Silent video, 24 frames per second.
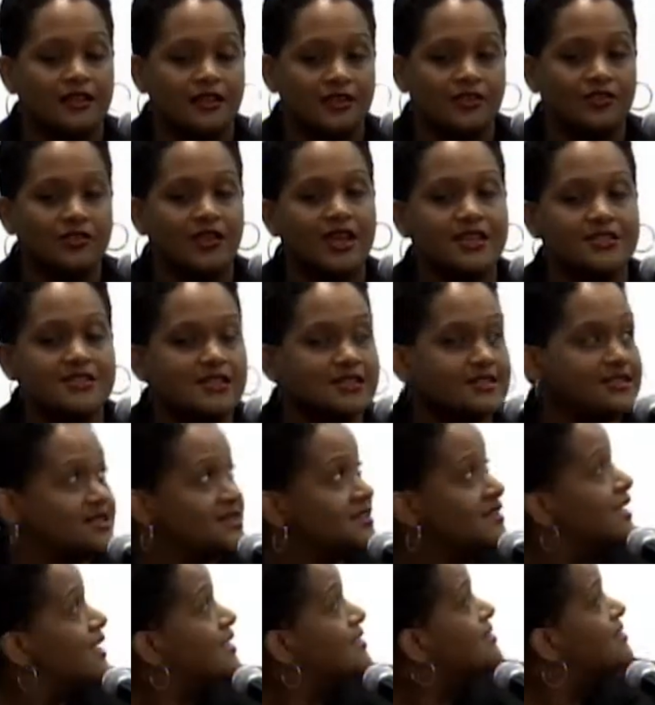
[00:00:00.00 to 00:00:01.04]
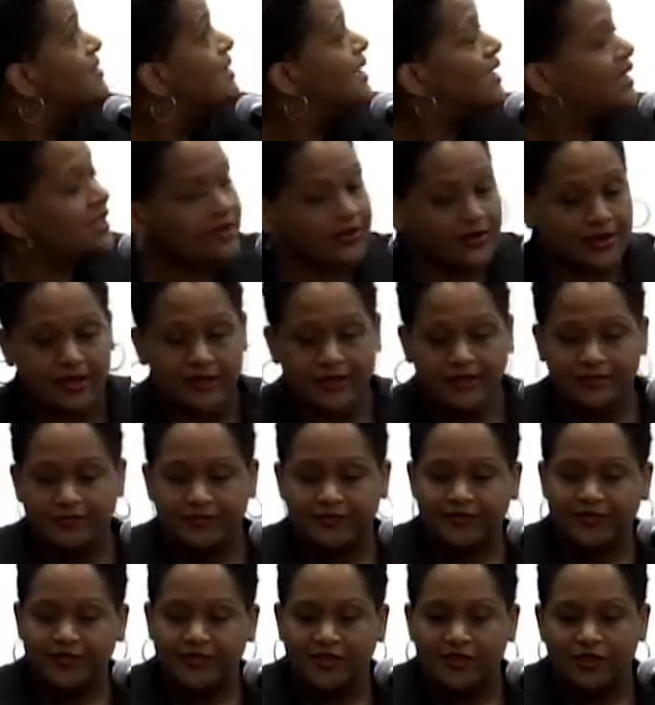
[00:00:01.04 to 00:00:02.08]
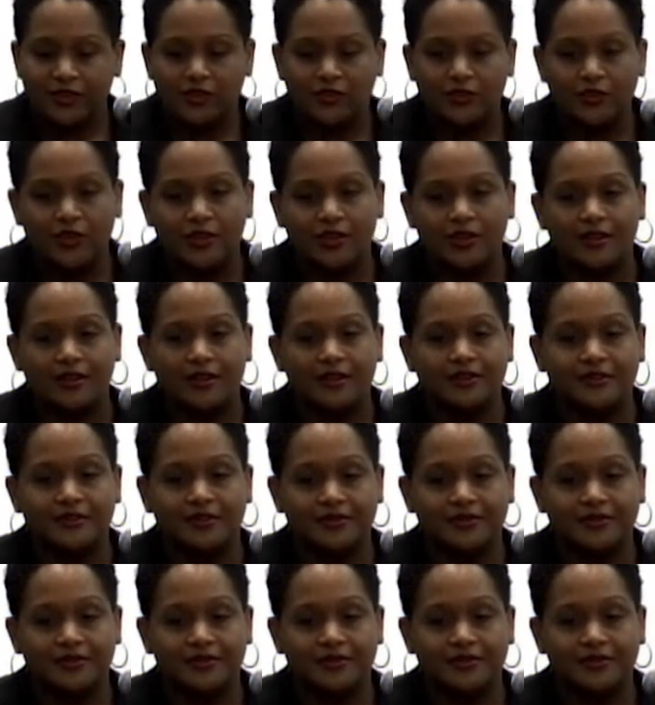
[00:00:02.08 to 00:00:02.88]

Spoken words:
You guys are seeing that slide, right? No, you're not.